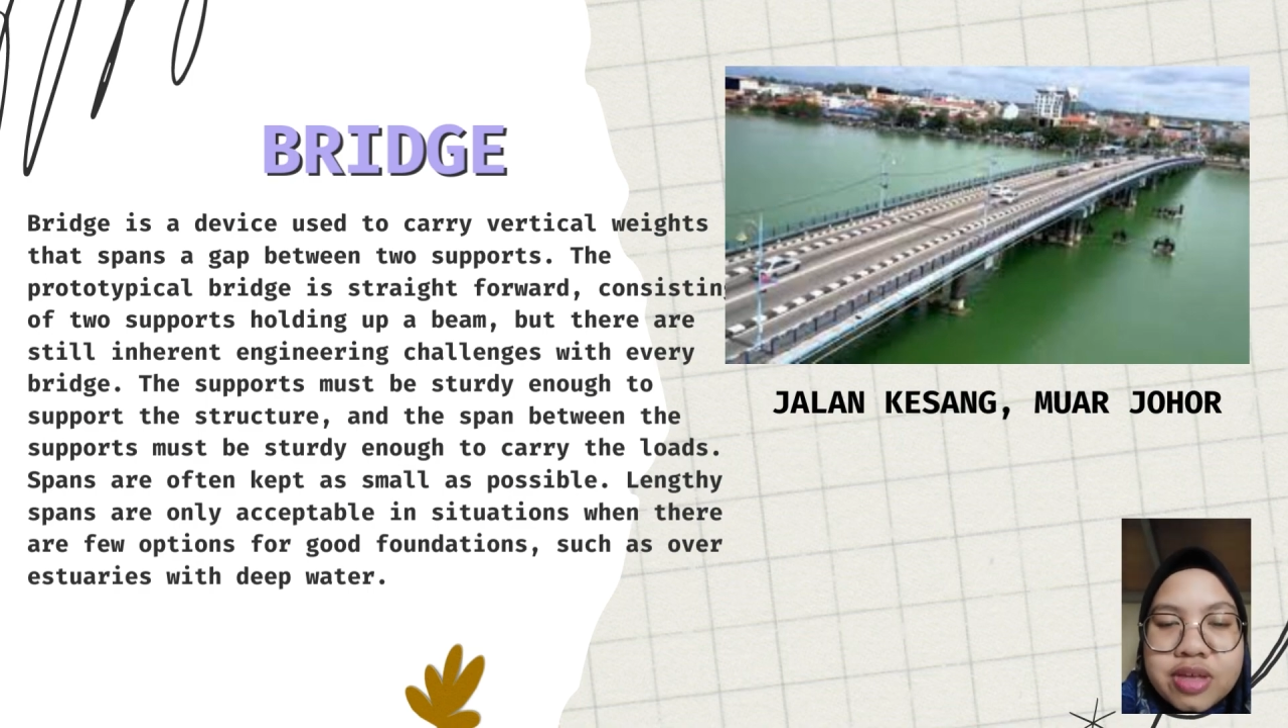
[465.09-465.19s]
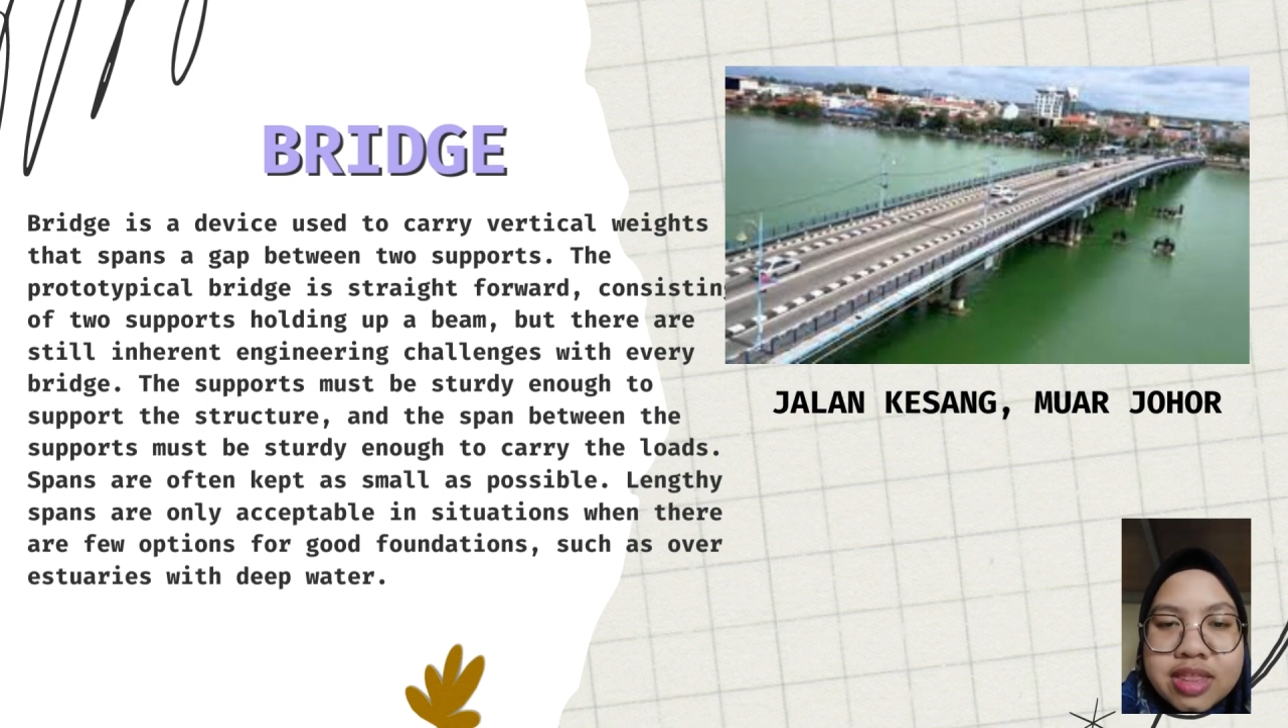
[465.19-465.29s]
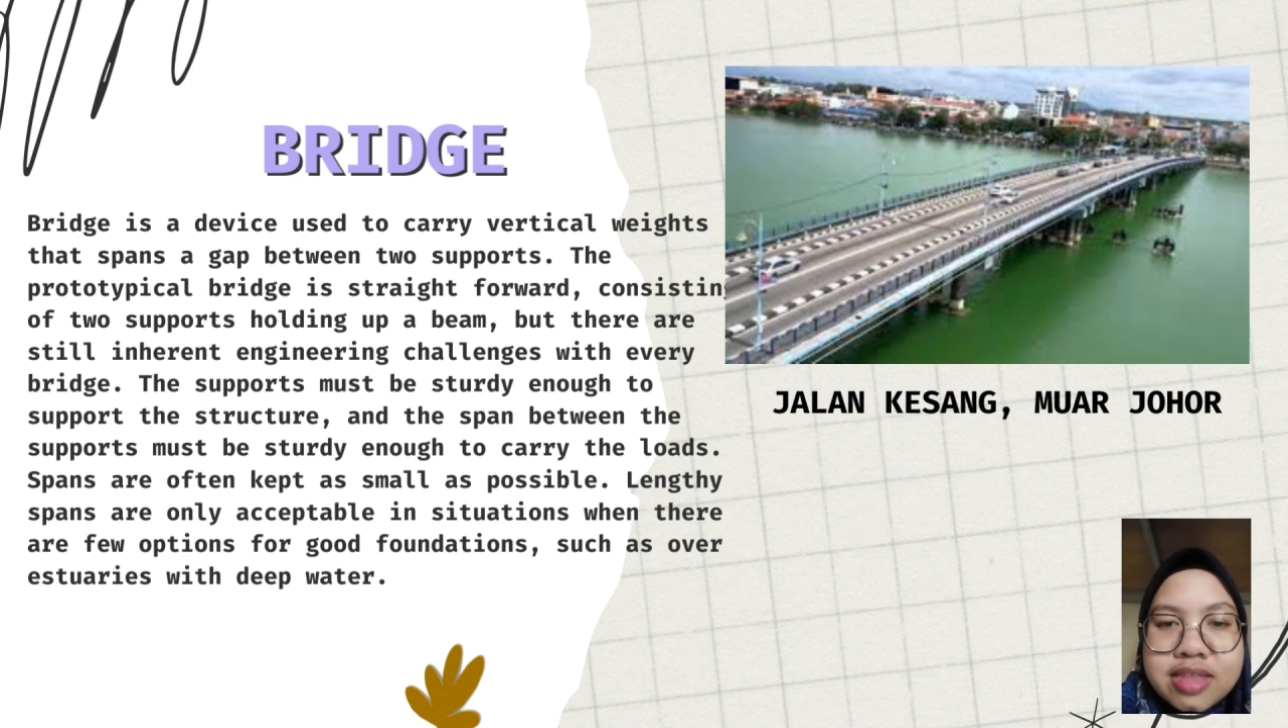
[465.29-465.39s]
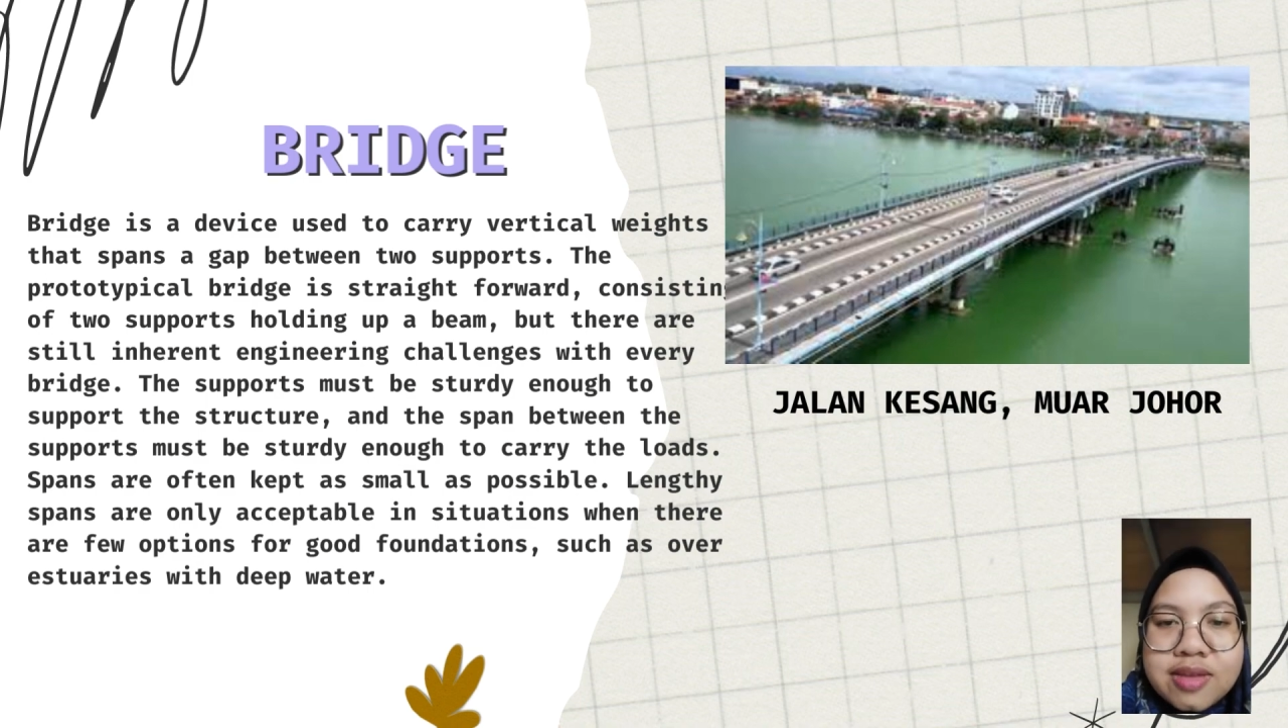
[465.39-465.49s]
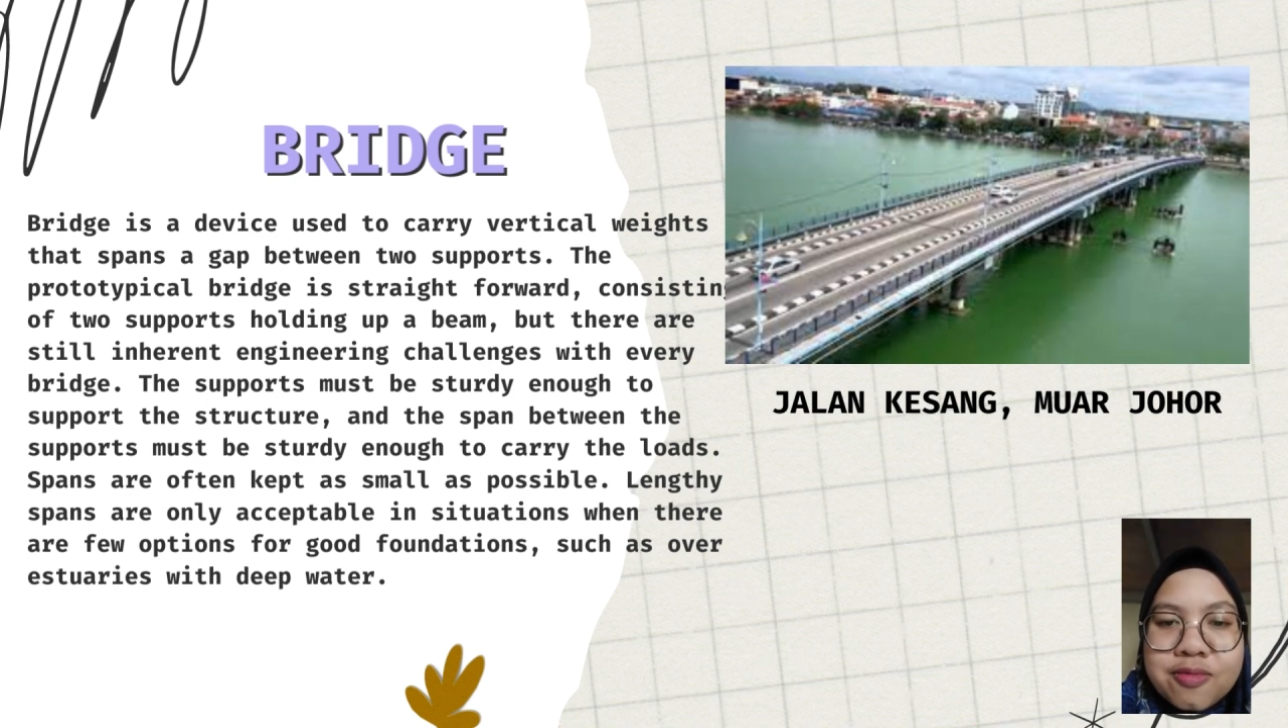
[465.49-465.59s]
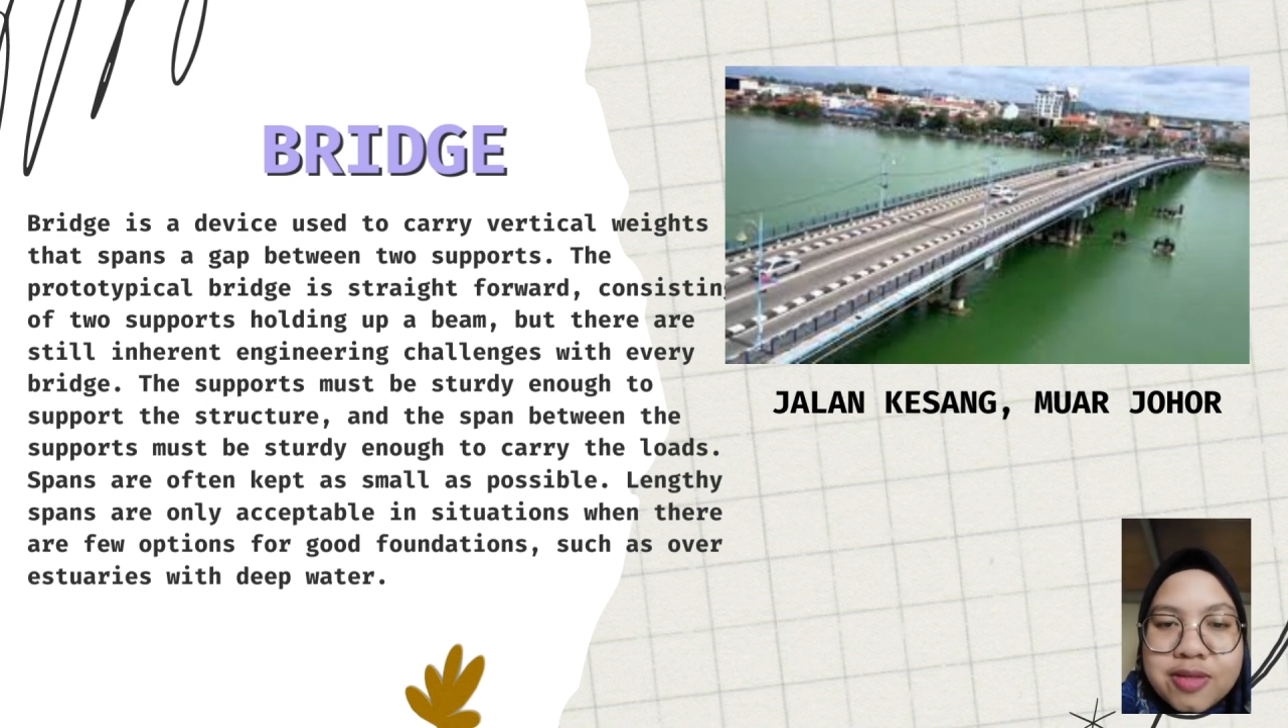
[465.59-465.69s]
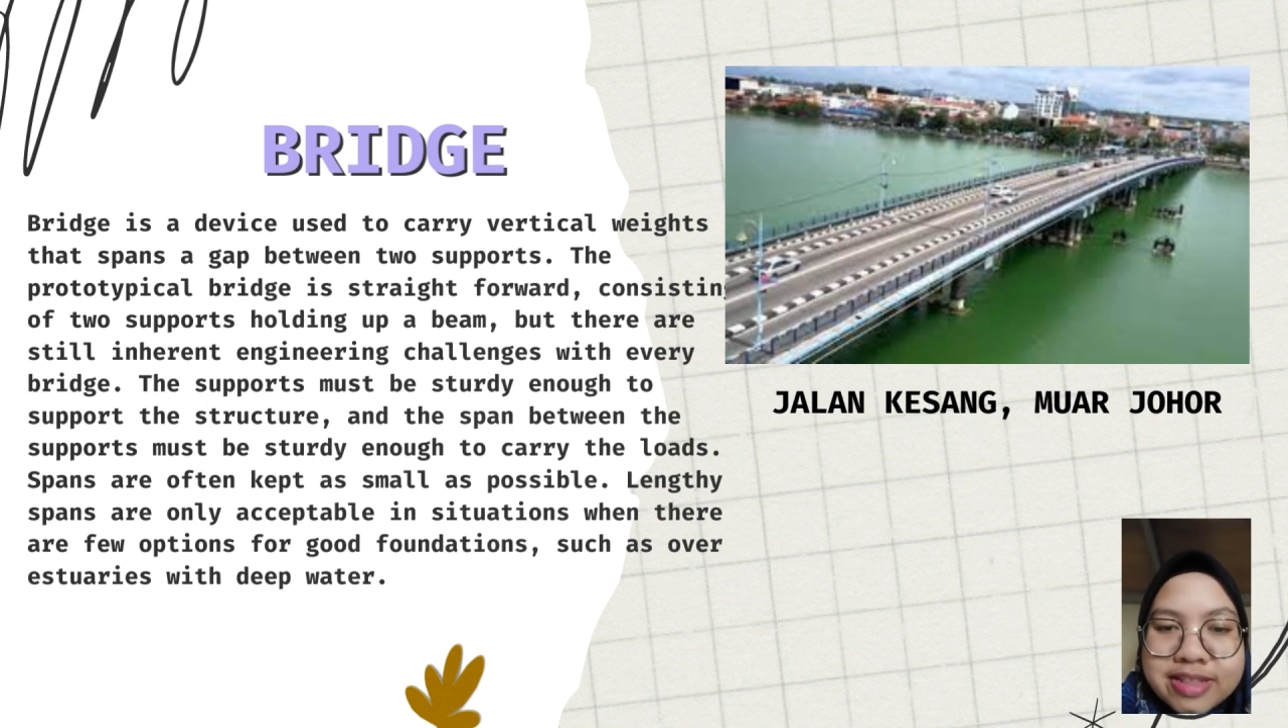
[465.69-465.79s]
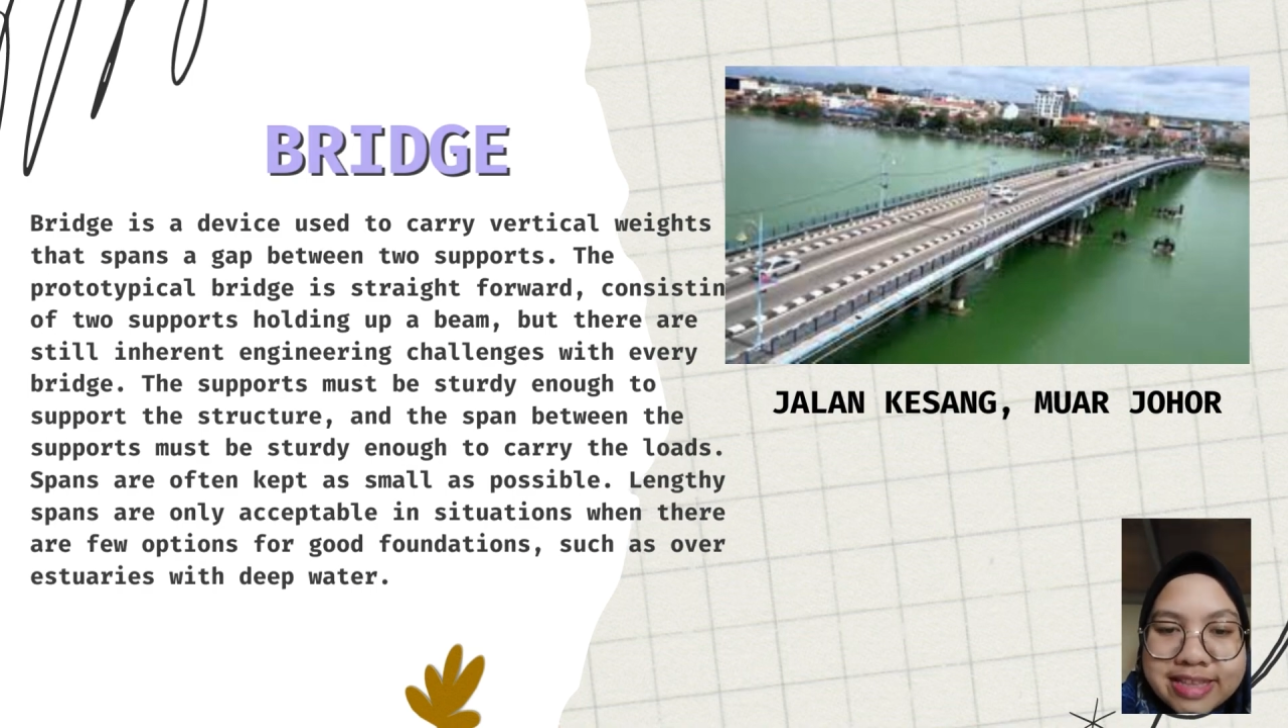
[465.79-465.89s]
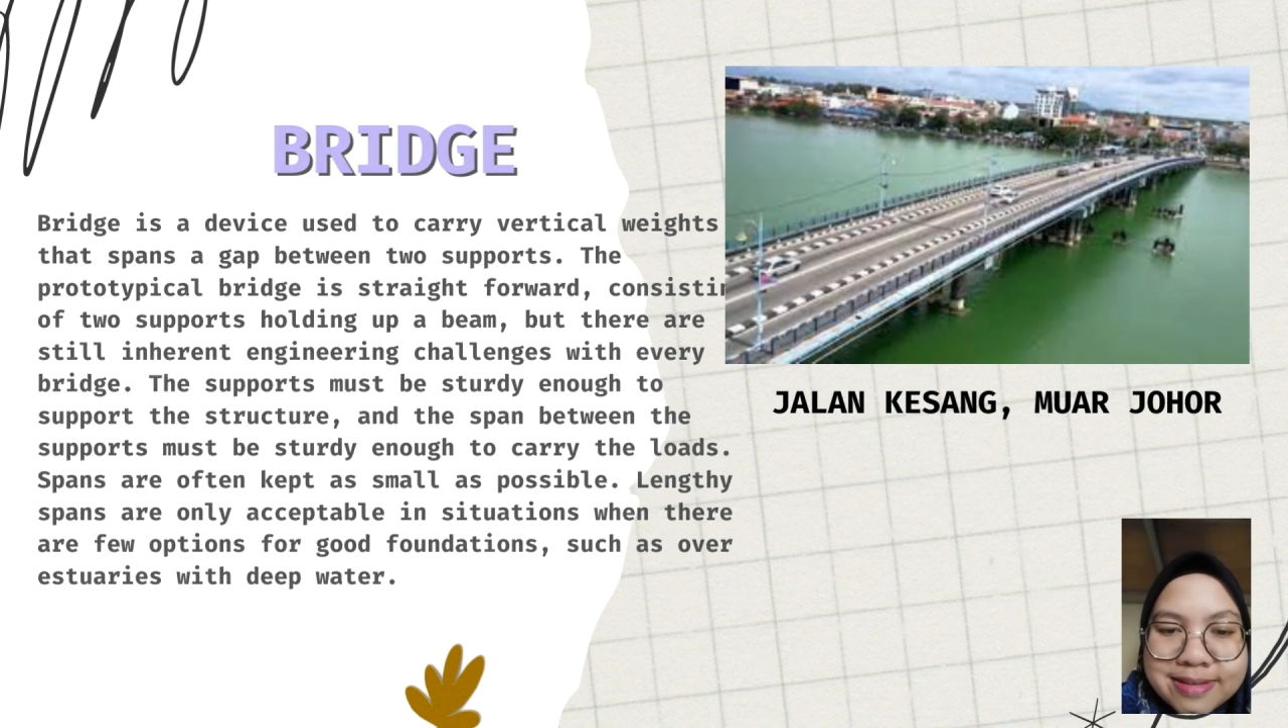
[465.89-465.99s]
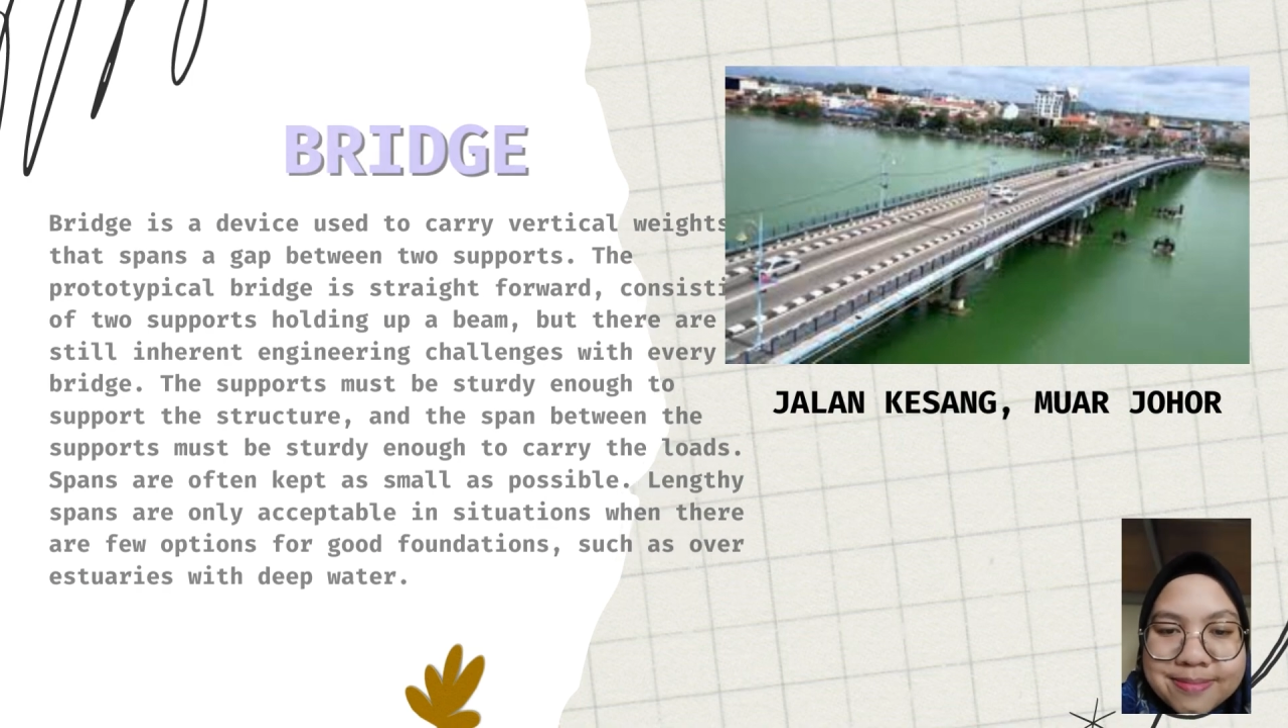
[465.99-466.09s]
with deep
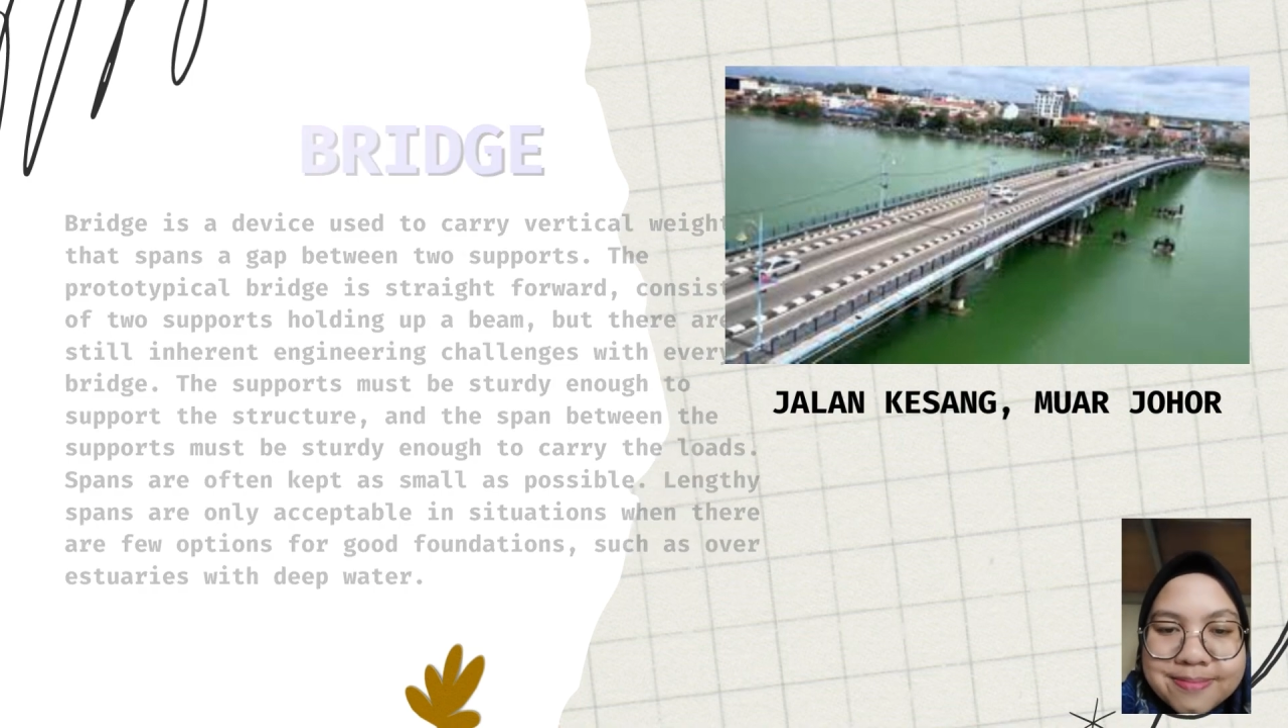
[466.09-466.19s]
water.